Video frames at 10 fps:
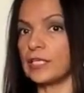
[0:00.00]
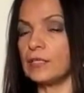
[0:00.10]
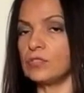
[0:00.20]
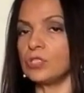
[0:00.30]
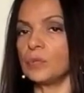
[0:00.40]

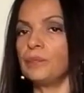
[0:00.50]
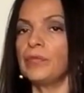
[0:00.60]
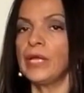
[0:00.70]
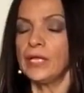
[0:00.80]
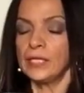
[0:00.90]
gives you.
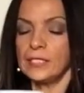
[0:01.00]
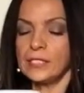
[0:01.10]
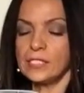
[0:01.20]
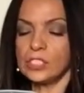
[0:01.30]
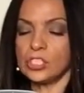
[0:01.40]
This
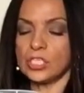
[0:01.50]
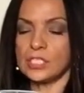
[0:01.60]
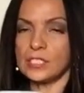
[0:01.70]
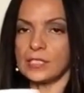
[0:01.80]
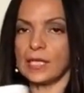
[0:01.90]
is
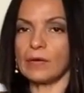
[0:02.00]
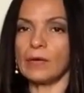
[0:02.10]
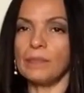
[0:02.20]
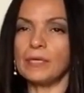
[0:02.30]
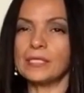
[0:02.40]
just,
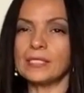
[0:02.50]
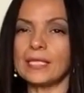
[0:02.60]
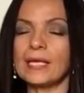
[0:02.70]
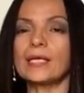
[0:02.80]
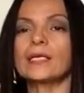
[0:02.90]
carob is
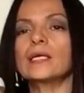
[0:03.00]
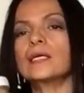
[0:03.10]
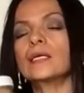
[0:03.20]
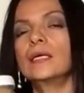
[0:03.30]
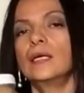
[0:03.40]
like
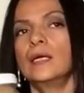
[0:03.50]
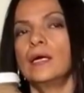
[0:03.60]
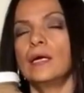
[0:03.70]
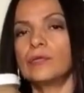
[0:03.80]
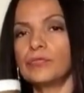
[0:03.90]

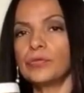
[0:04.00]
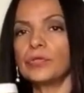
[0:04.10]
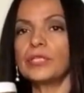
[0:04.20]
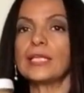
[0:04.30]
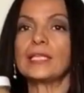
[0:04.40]
a
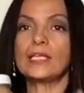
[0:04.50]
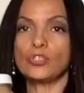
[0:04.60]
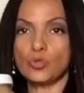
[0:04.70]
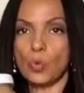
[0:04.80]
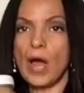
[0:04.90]
fruit that they
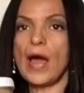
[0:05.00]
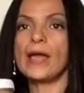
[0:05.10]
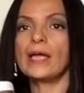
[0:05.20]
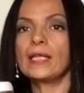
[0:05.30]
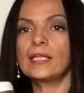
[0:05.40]
dry,
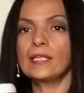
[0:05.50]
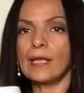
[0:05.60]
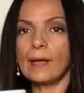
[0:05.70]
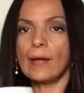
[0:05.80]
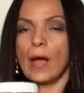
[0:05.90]
and then
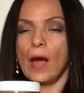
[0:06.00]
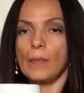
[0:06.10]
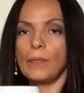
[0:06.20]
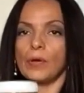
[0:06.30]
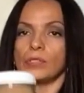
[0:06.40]
they
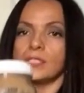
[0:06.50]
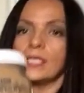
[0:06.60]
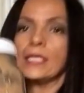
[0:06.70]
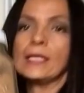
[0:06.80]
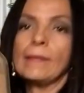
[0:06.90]
post
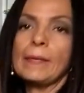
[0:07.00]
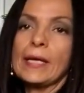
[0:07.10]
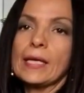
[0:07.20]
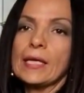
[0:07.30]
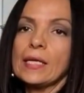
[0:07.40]
it and they
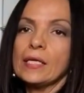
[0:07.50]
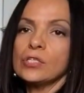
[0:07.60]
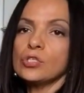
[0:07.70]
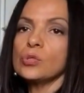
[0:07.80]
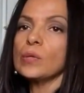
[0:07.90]
make it
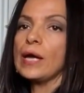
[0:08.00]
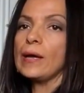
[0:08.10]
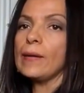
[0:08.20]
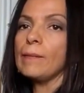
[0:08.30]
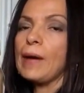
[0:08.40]
into
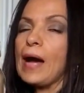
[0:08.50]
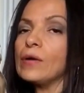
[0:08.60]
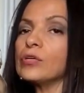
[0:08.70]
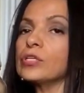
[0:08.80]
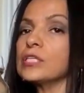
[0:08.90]
a
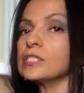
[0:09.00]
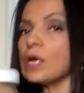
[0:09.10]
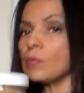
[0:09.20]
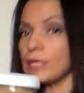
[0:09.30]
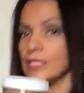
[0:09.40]
powder, and it's
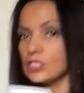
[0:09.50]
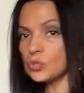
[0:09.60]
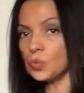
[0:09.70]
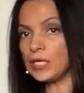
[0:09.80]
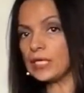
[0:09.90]
already
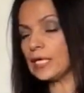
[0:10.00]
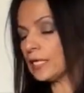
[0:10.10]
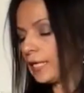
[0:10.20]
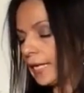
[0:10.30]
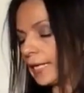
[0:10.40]
sweet.
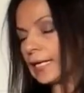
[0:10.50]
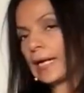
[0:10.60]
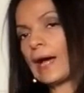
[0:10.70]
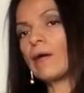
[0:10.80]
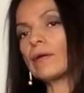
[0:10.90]
Unlike
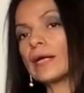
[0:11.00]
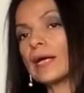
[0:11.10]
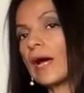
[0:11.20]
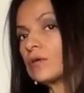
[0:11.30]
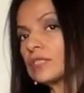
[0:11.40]
cacao,
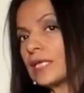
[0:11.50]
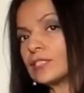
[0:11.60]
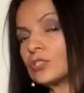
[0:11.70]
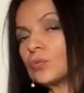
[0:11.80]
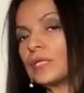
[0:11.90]
cacao's not
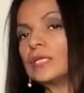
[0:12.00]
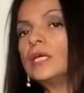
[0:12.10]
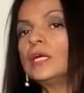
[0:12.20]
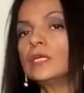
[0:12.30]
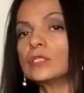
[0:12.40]
sweet.
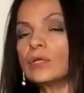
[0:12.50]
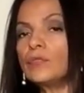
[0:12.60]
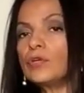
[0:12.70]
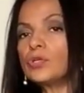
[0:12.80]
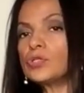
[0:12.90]
So if
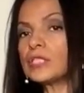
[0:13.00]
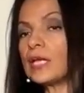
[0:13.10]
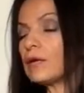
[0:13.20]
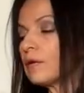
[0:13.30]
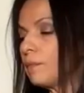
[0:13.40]
you use
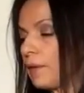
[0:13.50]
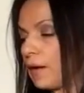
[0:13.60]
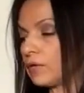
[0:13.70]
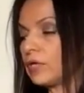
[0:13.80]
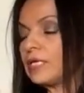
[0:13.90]
carob
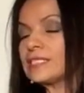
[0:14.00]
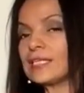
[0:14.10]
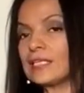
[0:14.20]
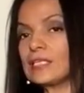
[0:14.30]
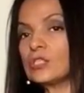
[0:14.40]
powder, it's gonna